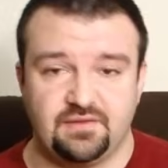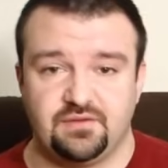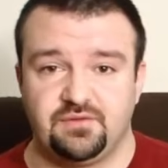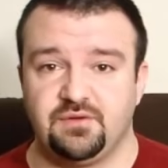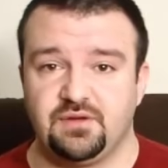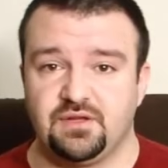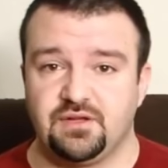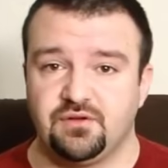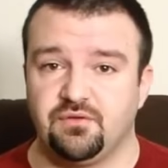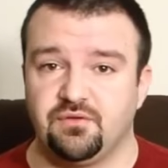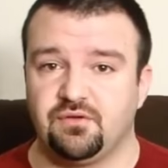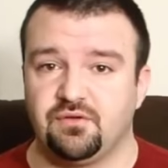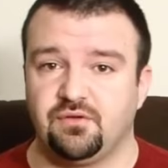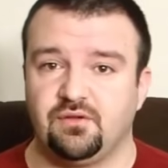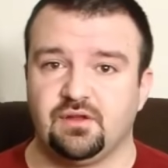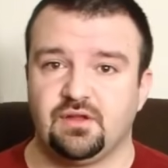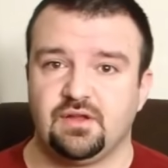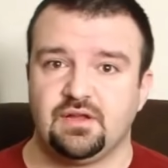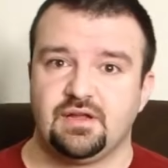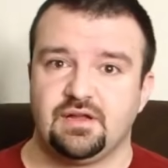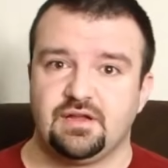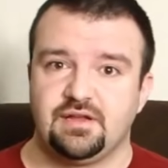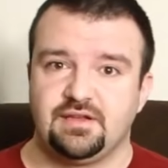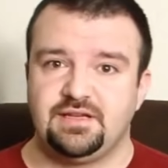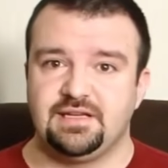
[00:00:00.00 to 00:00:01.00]
including Google,
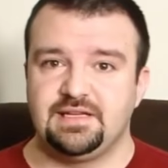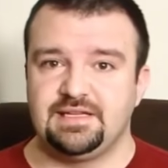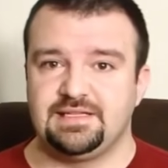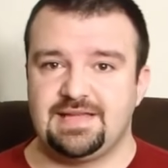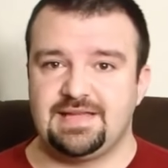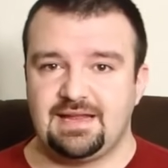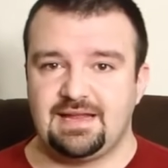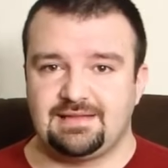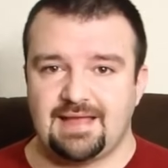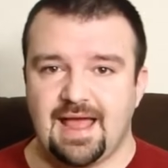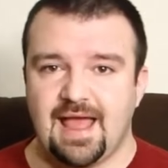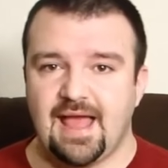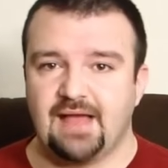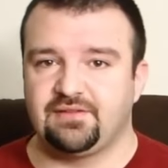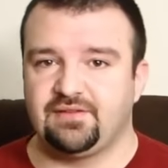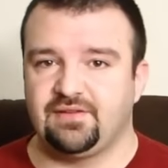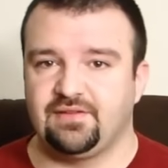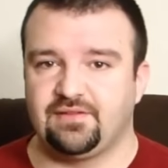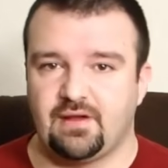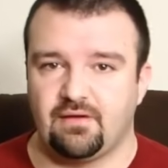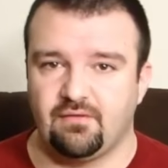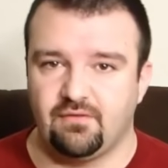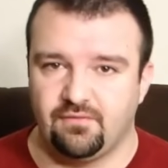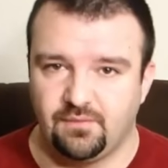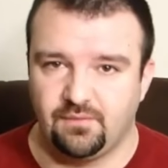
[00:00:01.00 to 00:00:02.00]
didn't take
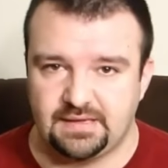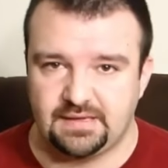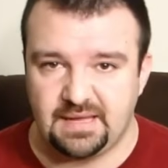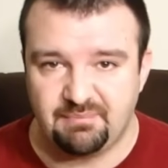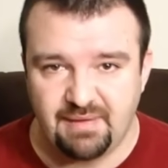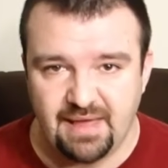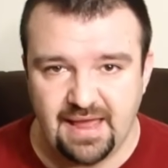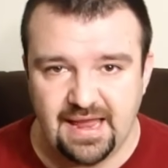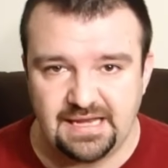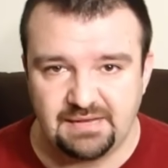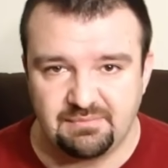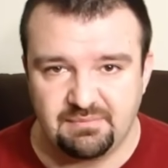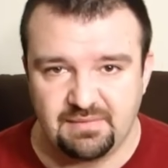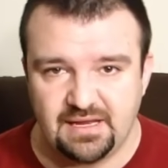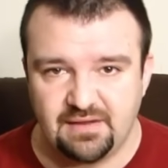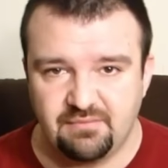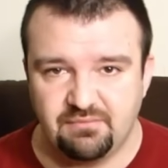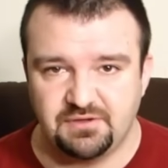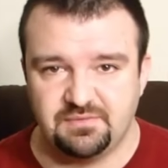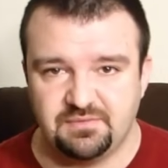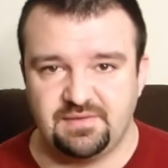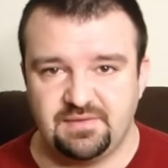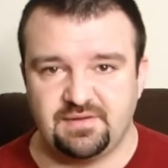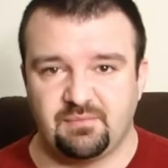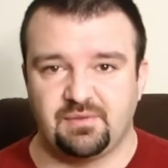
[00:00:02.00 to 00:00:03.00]
taxes out of what they paid me,
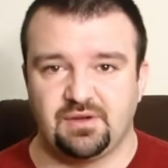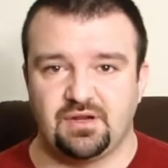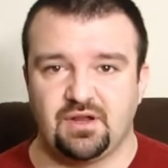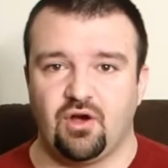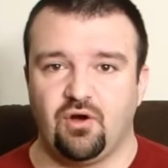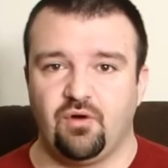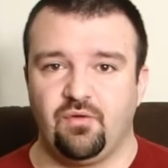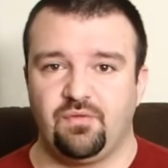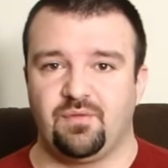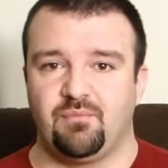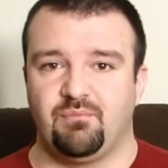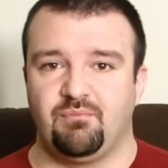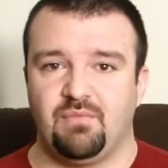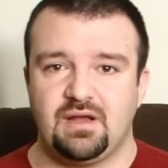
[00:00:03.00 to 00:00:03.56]
which means I'm going to owe them